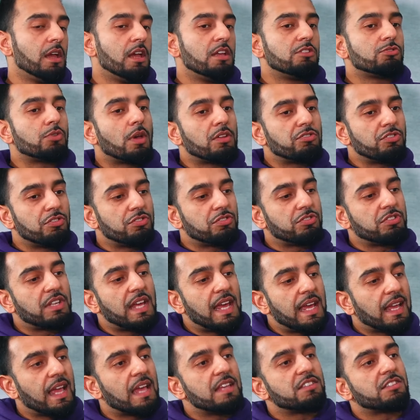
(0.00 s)
So as you
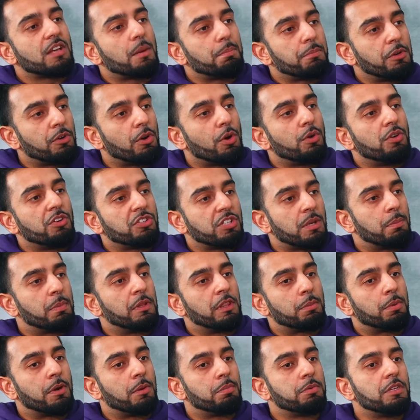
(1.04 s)
staircase up your ownership in
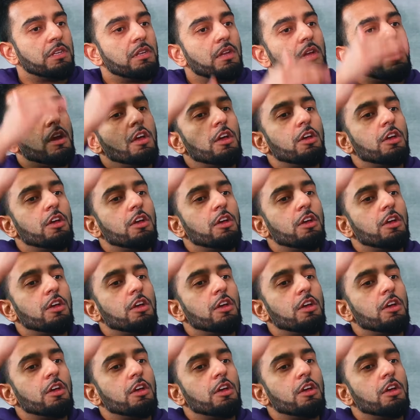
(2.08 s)
the property,